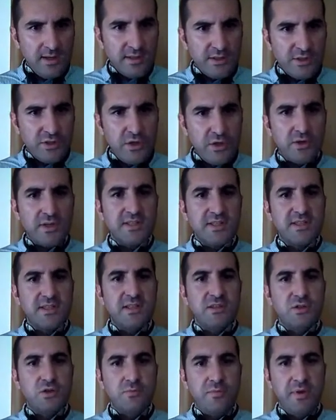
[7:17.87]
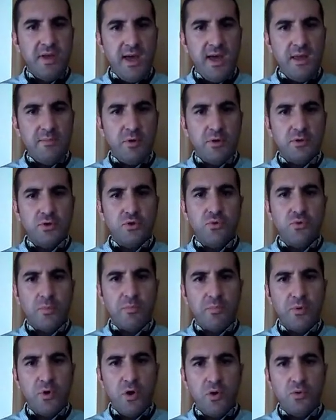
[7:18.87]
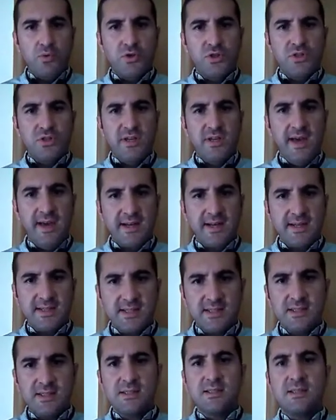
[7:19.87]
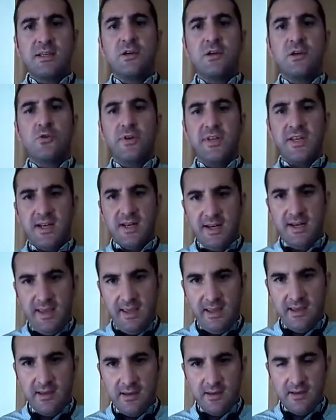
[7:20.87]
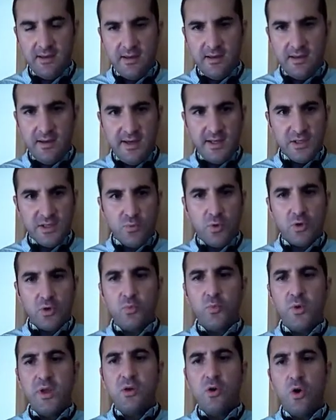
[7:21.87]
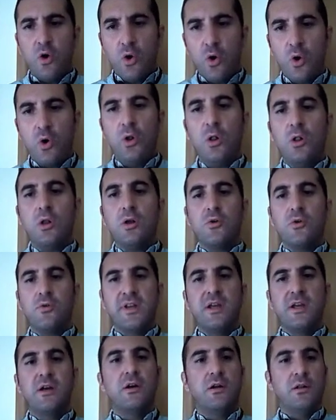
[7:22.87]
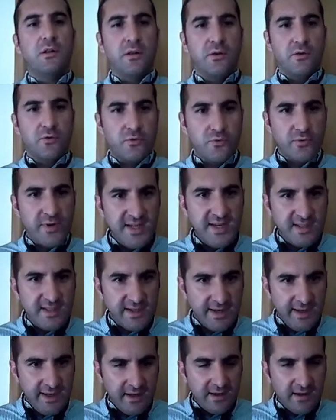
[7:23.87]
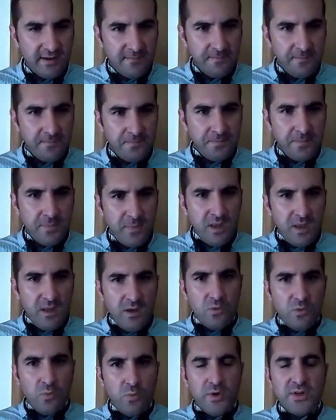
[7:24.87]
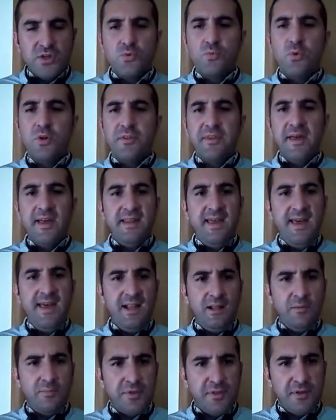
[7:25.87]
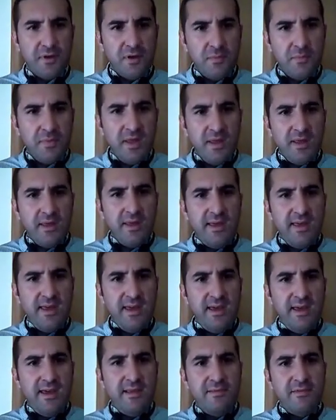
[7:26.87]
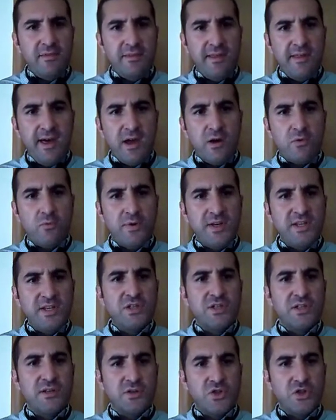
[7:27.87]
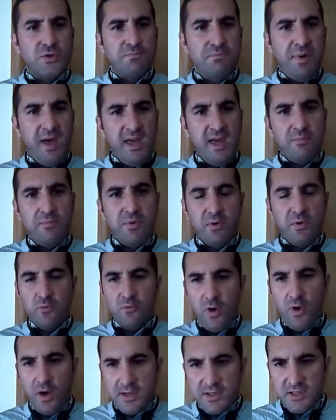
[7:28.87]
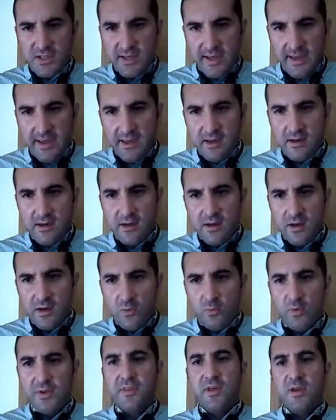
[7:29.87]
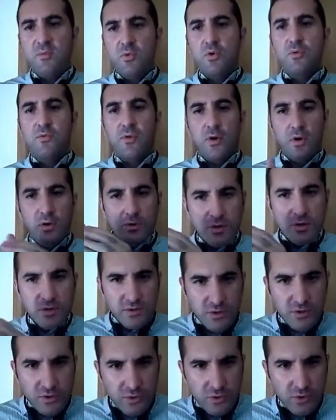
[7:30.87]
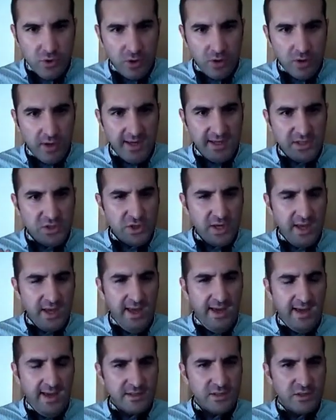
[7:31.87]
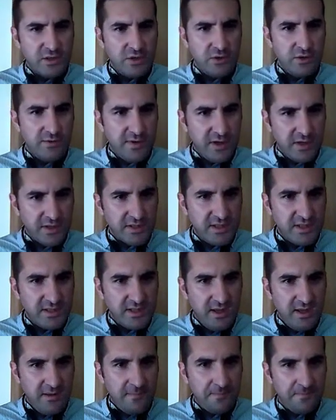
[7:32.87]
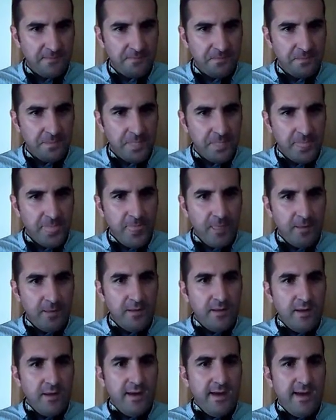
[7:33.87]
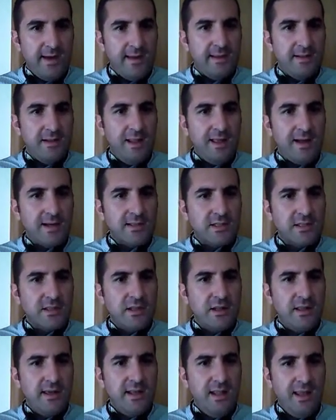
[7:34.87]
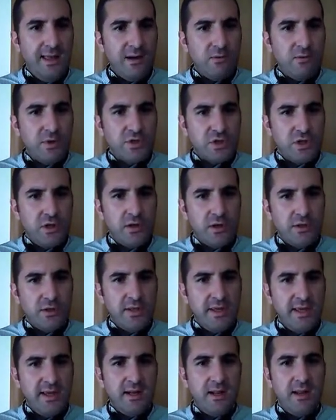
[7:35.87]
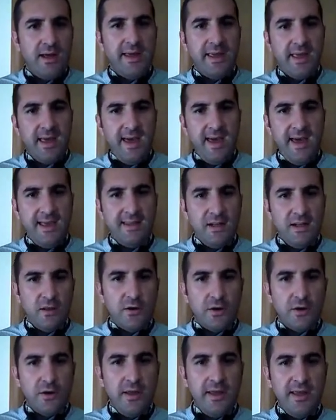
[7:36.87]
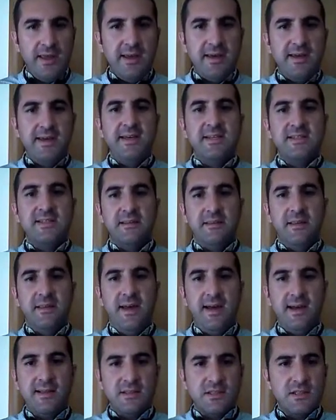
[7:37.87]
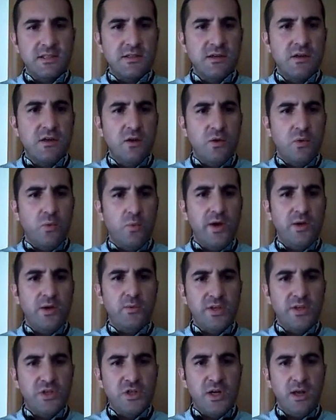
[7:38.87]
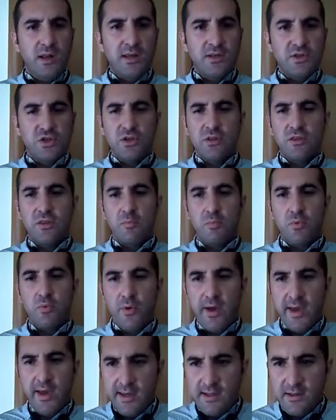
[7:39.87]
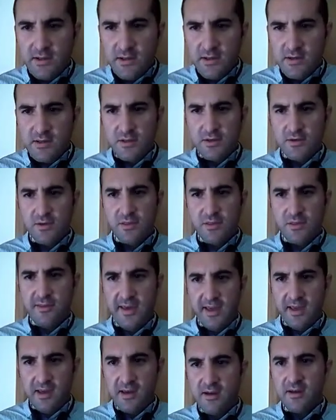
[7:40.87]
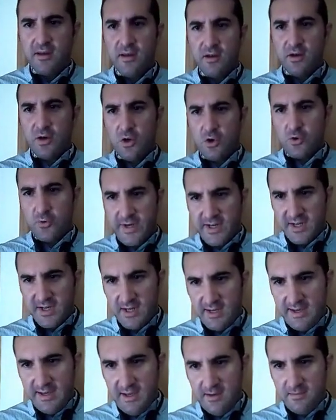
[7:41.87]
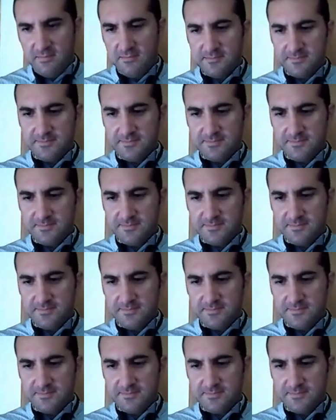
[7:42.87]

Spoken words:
Students need to be able to approach texts critically. It's what we call critical reading, which will then help them in their research paper writing when they move on to college and university. And lastly, language learning, like any learning, is enhanced when we challenge the brain to think critically.